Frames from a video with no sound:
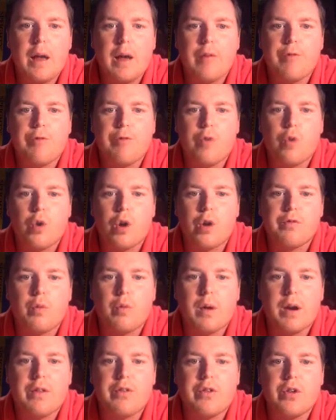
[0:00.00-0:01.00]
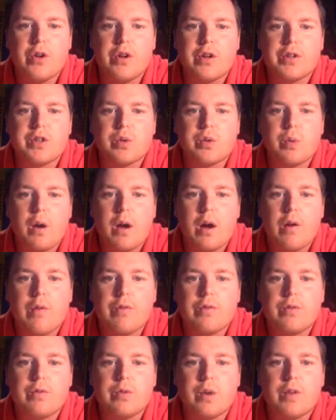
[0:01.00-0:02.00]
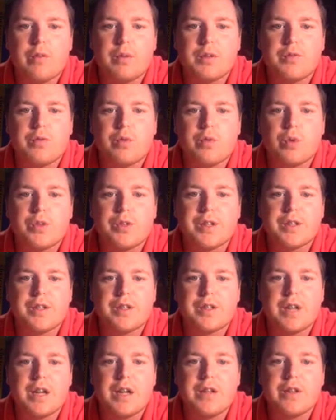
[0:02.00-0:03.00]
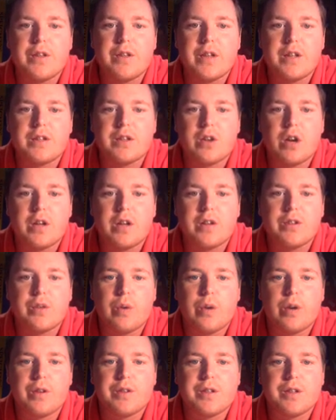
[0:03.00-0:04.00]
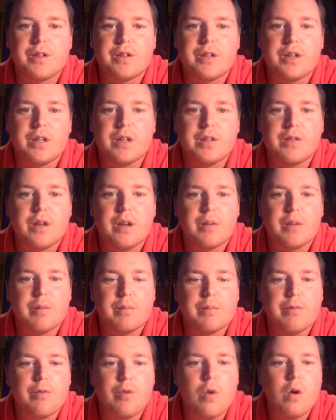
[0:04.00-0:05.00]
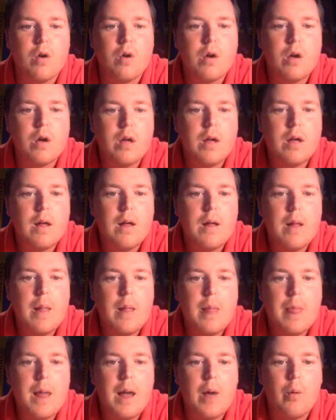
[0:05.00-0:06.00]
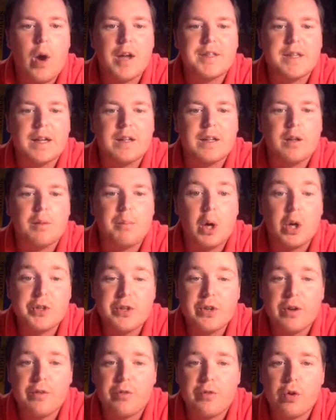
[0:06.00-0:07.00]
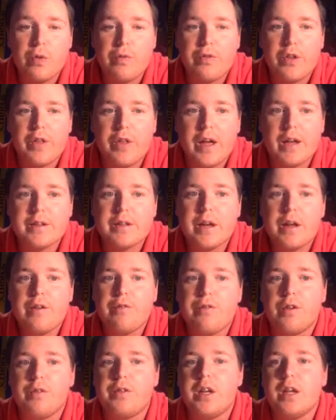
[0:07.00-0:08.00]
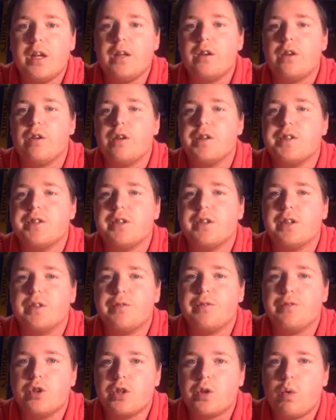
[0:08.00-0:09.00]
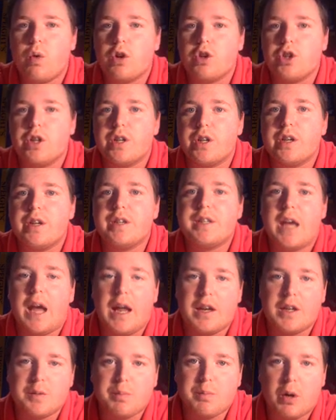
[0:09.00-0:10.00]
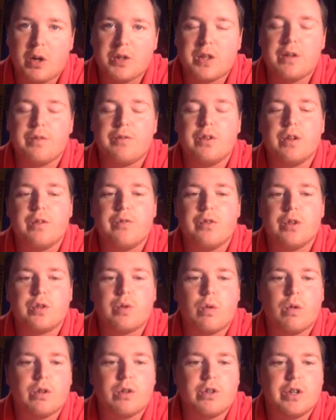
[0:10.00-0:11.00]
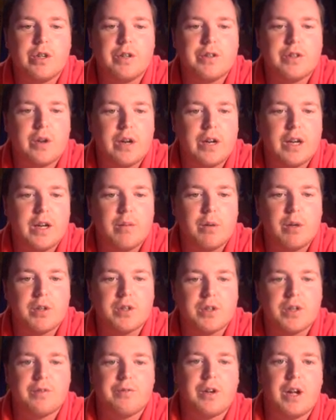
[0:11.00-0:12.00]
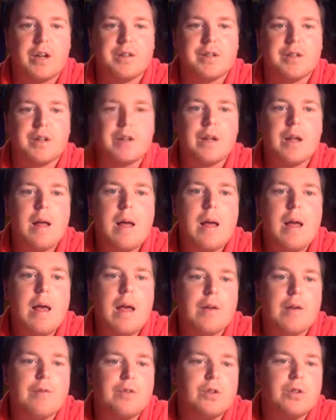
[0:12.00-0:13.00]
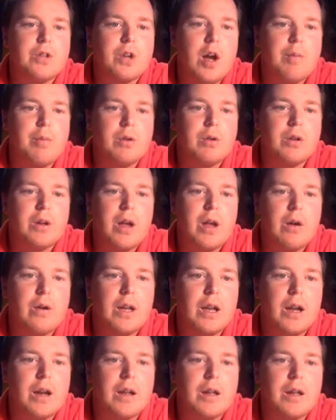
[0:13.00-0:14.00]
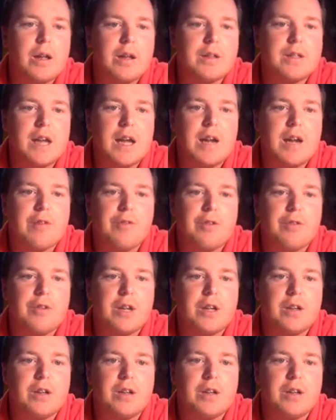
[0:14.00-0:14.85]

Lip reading: 4 over 1/3 is 12. 12 plus 4 is 16, so that's nice. Square root of 16 is 4. I take the positive root for that. 15 degrees is in the first quadrant. Tan is positive in the first quadrant, so I need a positive answer. If you type on your calculator tan of 15